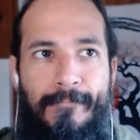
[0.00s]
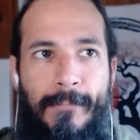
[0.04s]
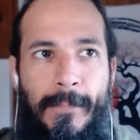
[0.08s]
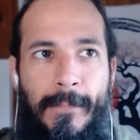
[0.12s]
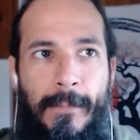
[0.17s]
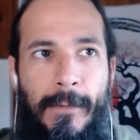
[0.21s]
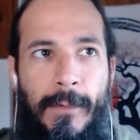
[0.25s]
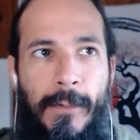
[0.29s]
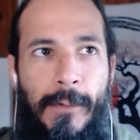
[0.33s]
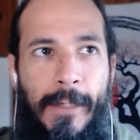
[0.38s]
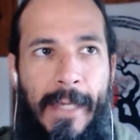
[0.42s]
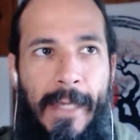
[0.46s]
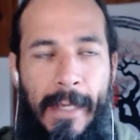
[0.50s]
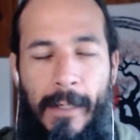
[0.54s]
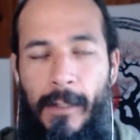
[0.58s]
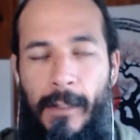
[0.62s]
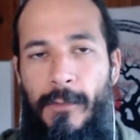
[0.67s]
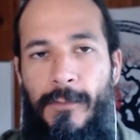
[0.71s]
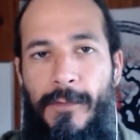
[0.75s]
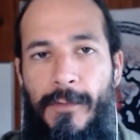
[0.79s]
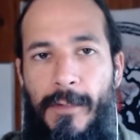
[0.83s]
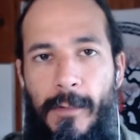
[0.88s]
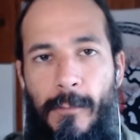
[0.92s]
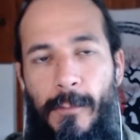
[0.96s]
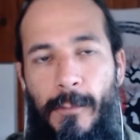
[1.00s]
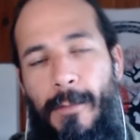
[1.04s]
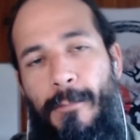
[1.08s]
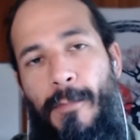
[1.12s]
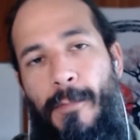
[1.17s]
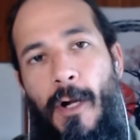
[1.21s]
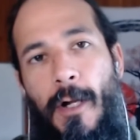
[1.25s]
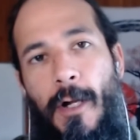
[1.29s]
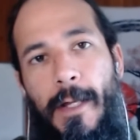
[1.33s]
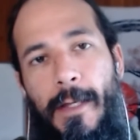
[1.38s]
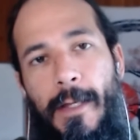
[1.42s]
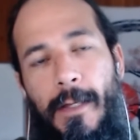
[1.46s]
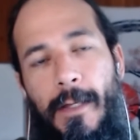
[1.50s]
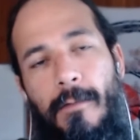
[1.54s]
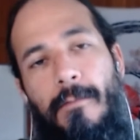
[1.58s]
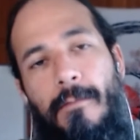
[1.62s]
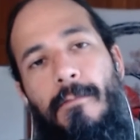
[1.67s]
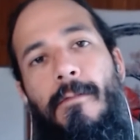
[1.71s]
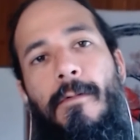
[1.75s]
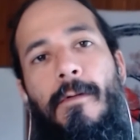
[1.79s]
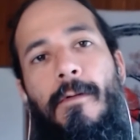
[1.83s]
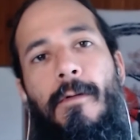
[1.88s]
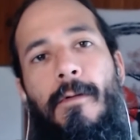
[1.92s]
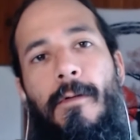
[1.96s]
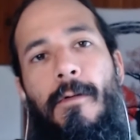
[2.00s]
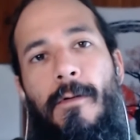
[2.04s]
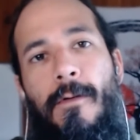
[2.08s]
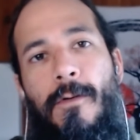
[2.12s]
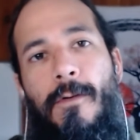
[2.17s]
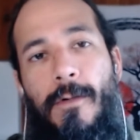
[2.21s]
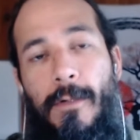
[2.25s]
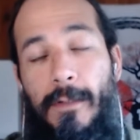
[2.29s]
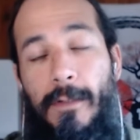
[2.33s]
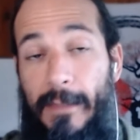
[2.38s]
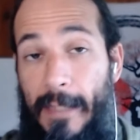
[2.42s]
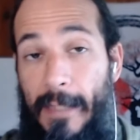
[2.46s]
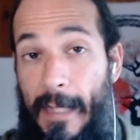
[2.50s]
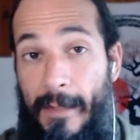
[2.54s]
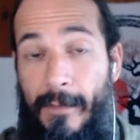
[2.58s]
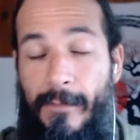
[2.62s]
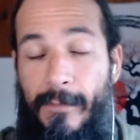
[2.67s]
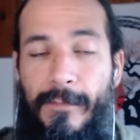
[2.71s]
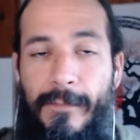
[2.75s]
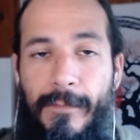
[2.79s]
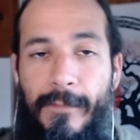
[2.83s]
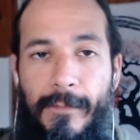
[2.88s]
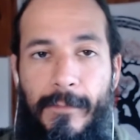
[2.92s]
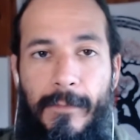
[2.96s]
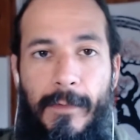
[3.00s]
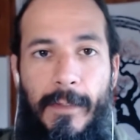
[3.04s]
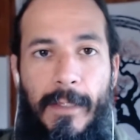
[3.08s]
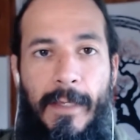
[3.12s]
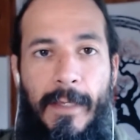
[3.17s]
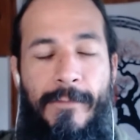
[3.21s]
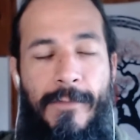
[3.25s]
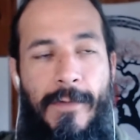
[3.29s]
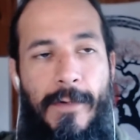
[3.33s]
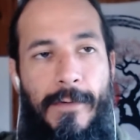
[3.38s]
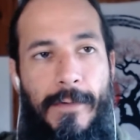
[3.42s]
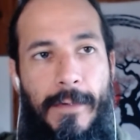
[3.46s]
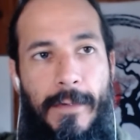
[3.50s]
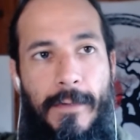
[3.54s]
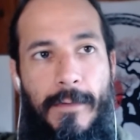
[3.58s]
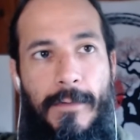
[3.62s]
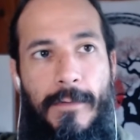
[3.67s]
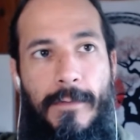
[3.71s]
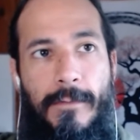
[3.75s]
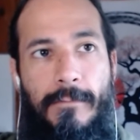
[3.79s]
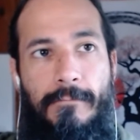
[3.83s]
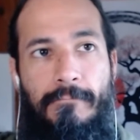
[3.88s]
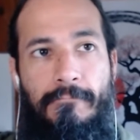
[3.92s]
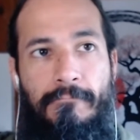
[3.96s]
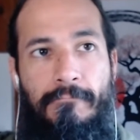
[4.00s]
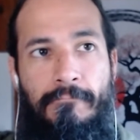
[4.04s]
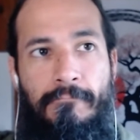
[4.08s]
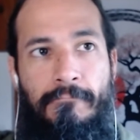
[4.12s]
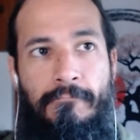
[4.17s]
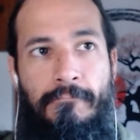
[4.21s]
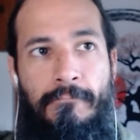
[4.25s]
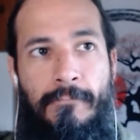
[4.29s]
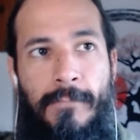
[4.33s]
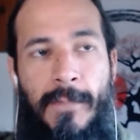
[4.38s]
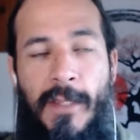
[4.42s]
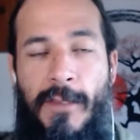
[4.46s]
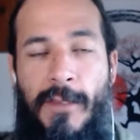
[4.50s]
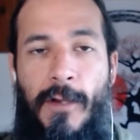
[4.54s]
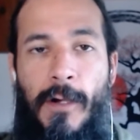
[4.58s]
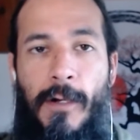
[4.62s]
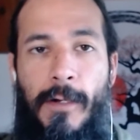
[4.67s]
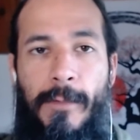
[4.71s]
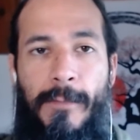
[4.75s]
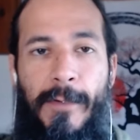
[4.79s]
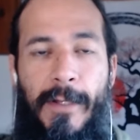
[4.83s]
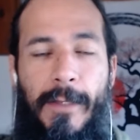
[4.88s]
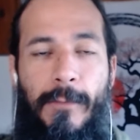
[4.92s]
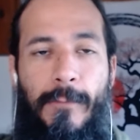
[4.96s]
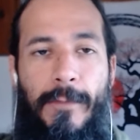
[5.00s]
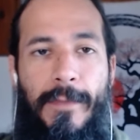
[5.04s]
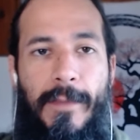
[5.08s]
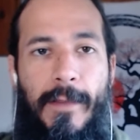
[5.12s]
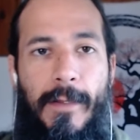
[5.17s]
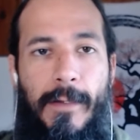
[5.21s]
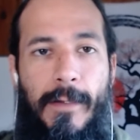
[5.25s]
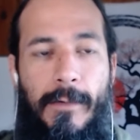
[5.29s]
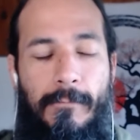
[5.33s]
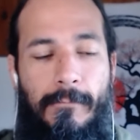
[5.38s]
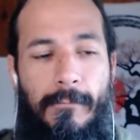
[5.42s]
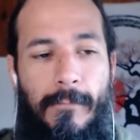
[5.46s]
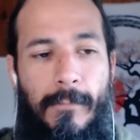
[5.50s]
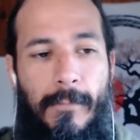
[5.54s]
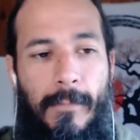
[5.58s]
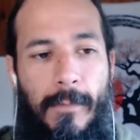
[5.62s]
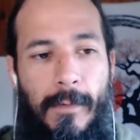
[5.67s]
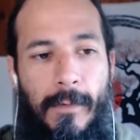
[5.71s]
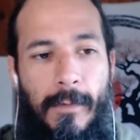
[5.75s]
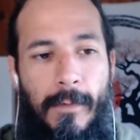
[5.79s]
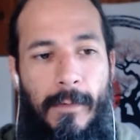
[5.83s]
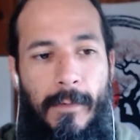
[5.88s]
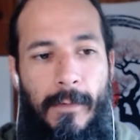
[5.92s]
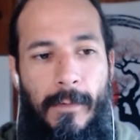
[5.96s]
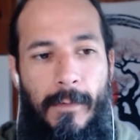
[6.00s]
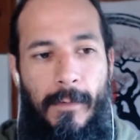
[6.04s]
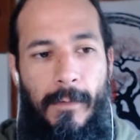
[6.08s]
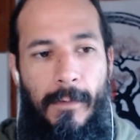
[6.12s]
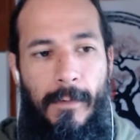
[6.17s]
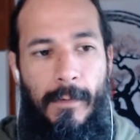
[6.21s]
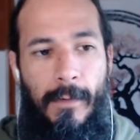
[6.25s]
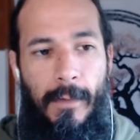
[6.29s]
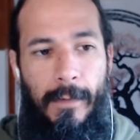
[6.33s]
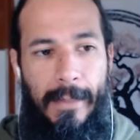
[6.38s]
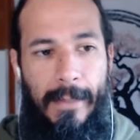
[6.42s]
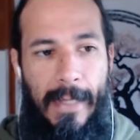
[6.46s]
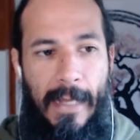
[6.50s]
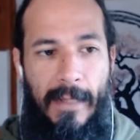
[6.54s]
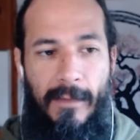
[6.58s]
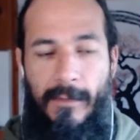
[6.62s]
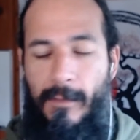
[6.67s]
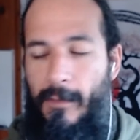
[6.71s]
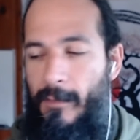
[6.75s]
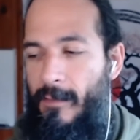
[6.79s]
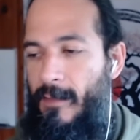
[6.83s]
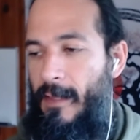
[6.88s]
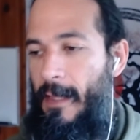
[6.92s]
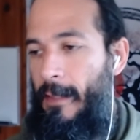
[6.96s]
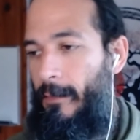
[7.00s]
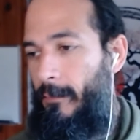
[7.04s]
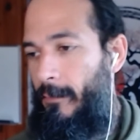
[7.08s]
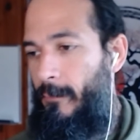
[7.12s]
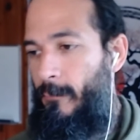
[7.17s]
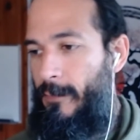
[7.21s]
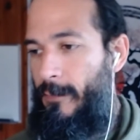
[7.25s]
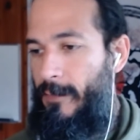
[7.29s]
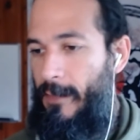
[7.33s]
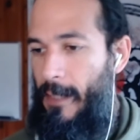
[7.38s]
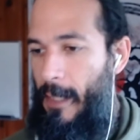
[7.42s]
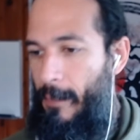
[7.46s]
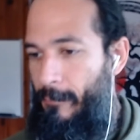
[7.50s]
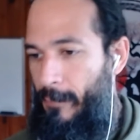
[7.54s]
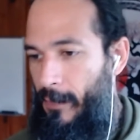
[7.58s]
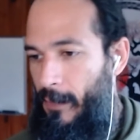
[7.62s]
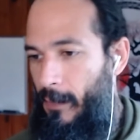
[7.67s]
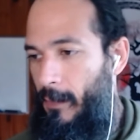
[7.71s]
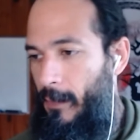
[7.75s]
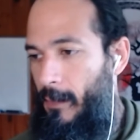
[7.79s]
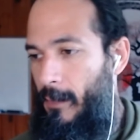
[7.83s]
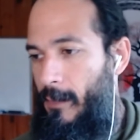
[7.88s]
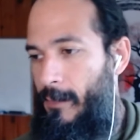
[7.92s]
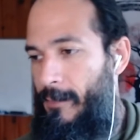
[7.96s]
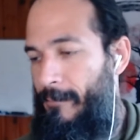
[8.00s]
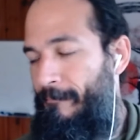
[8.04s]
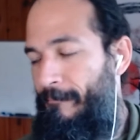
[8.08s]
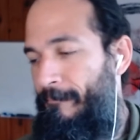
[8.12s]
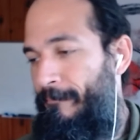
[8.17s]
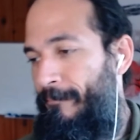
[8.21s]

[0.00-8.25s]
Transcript: you can't continue with the party or life if there is disharmony within. And that's exactly what's happening here.